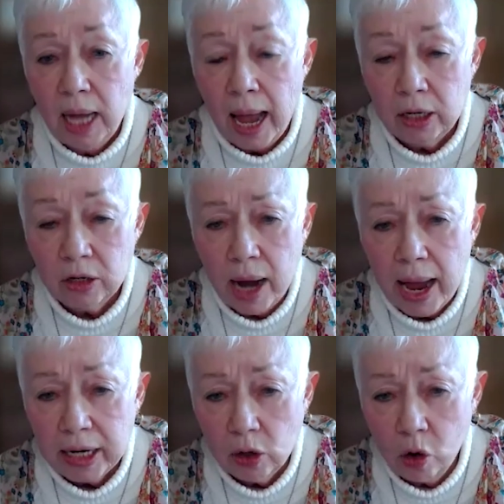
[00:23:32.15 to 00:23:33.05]
I
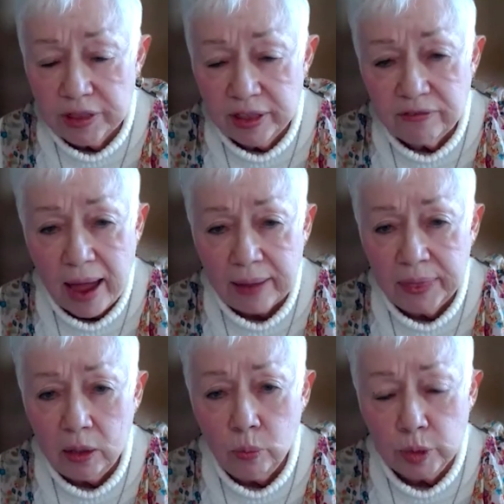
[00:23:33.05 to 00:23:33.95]
cried over the fact
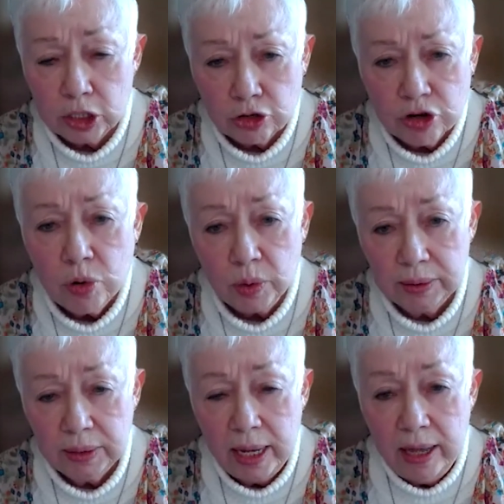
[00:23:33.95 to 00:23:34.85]
that it was true,
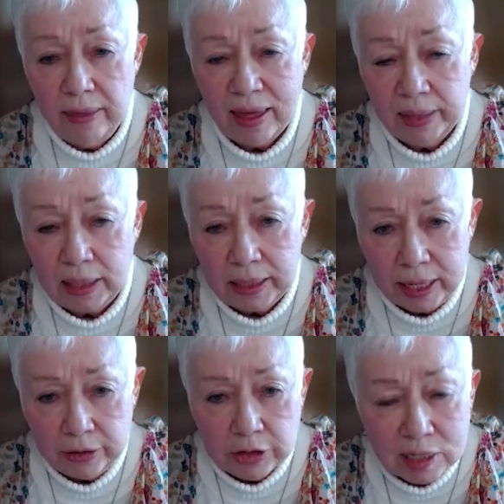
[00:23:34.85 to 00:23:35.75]
that the
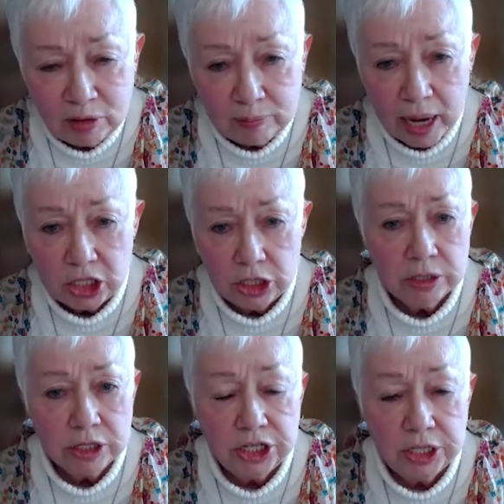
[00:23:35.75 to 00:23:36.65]
leadership of my
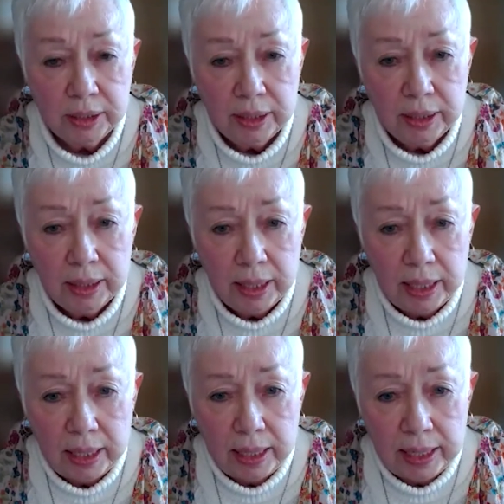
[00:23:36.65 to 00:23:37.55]
church
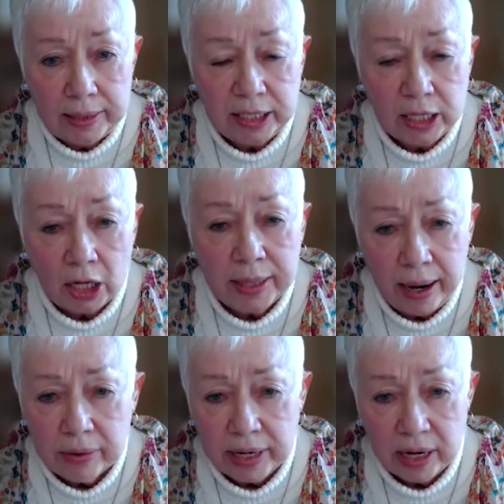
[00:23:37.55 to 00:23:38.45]
did not
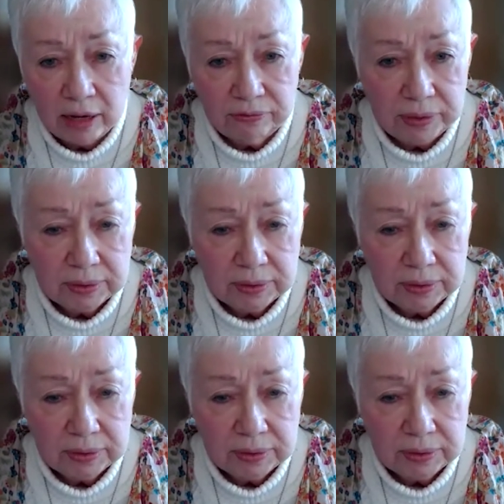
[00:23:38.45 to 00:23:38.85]
care enough